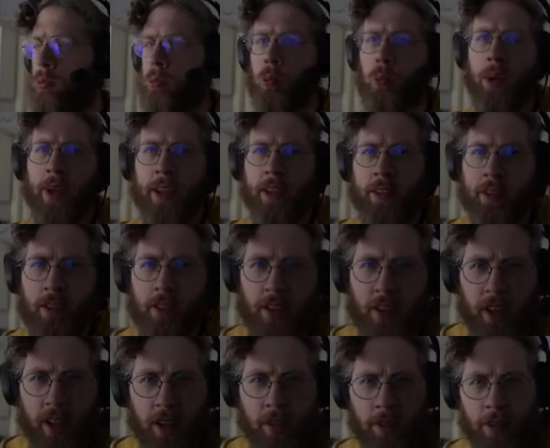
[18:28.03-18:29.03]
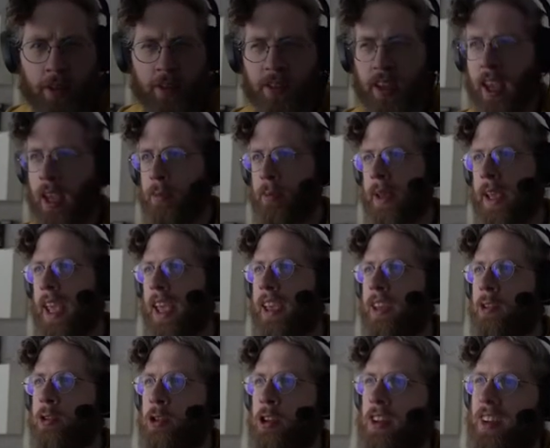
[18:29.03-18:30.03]
We can see in this game
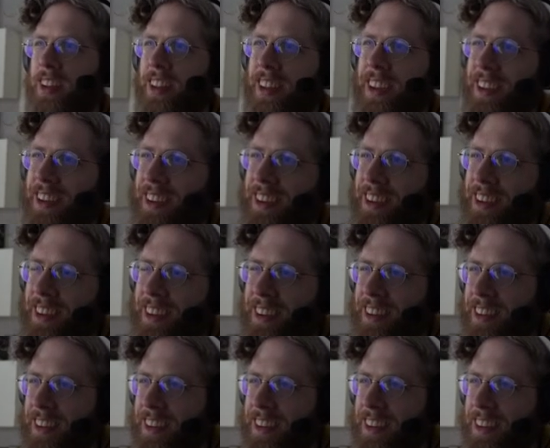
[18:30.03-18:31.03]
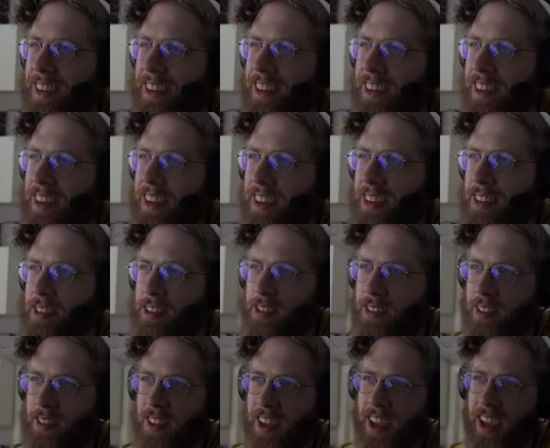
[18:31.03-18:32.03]
occasionally hints
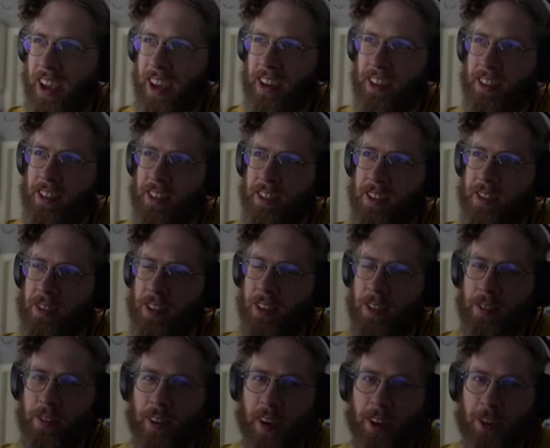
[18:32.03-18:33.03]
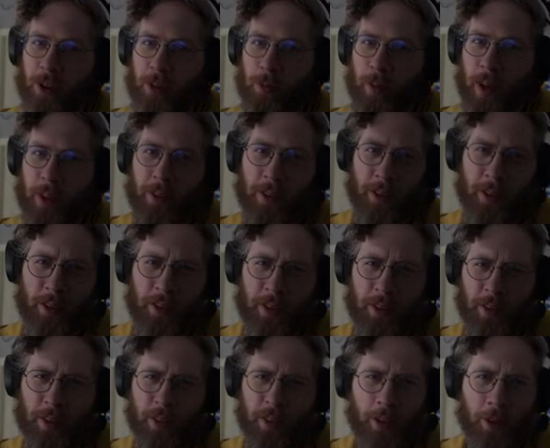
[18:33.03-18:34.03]
of the kind of environmental
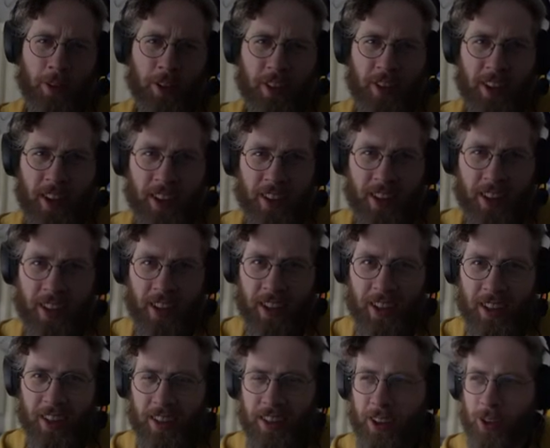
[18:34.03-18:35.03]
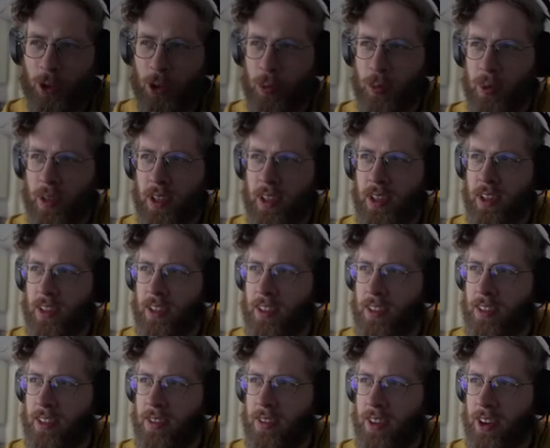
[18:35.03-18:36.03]
storytelling that would be
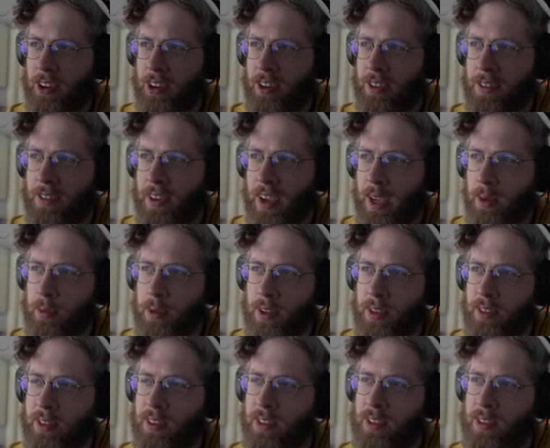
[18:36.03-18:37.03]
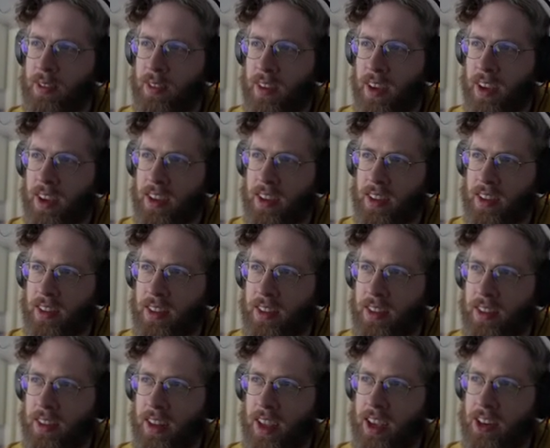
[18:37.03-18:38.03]
very famous via
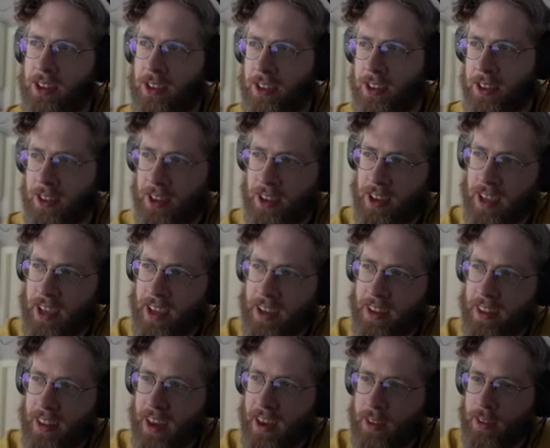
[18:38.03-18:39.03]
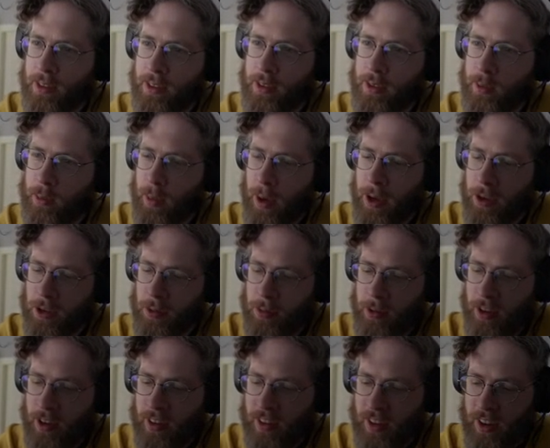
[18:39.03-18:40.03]
later Looking Glass inspired
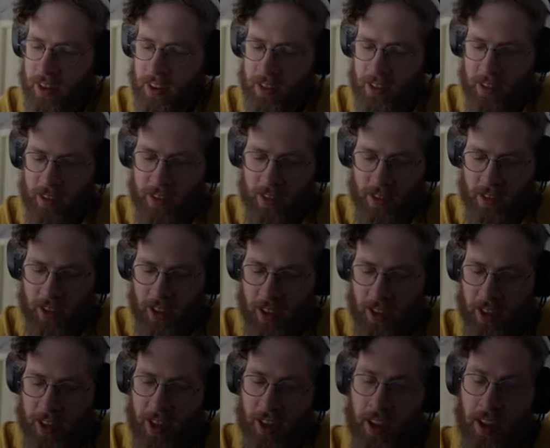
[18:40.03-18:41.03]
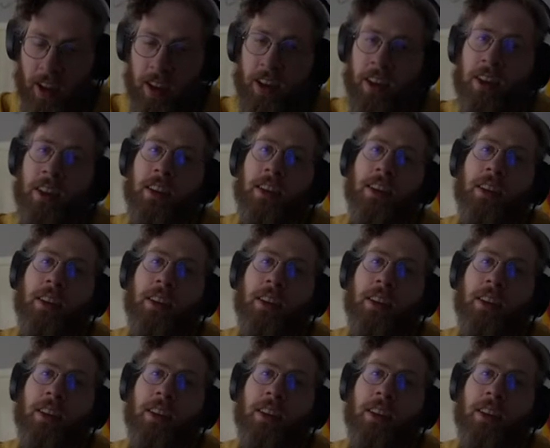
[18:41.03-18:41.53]
projects like uh,